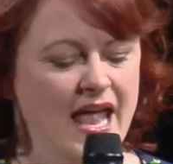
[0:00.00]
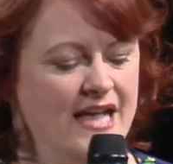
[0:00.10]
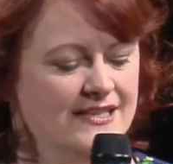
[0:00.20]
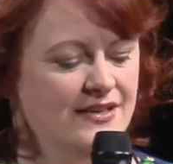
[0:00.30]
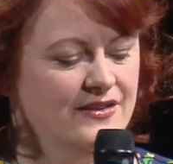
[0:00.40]

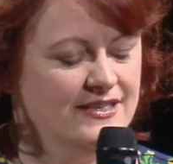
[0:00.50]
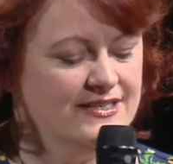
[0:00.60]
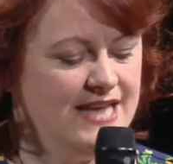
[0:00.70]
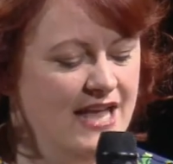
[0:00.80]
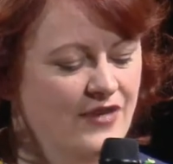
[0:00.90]
So,
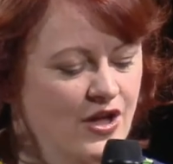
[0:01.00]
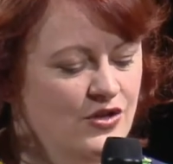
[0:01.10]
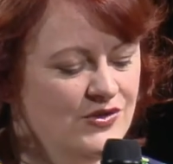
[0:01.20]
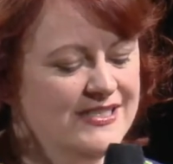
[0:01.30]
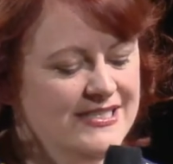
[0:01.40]
Dave,
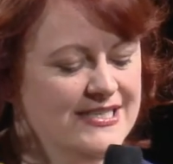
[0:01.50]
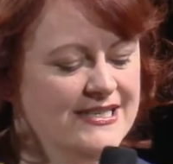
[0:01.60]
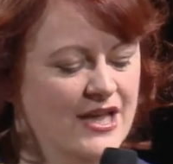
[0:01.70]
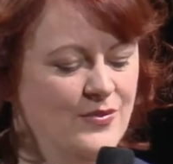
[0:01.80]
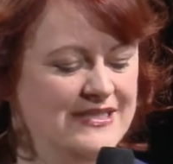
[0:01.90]
you're sitting
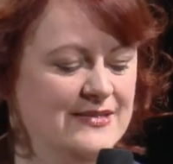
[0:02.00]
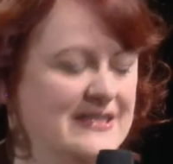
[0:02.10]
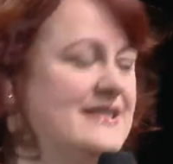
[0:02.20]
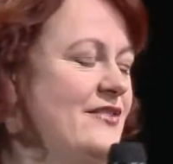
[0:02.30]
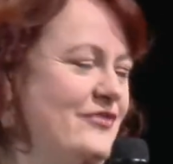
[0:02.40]
there with some
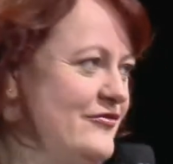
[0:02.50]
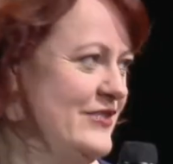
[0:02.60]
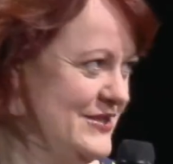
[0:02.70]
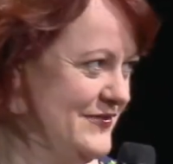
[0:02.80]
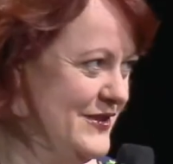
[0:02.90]
stuff in
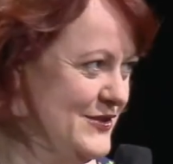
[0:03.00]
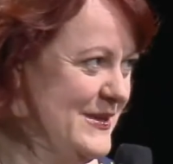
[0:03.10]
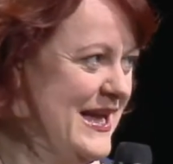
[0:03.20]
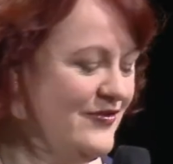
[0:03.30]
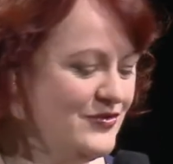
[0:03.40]
front of you. So we
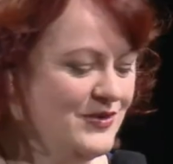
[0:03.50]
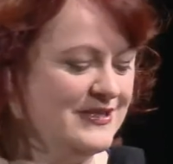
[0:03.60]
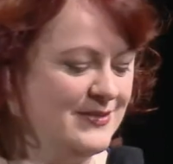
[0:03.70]
have to ask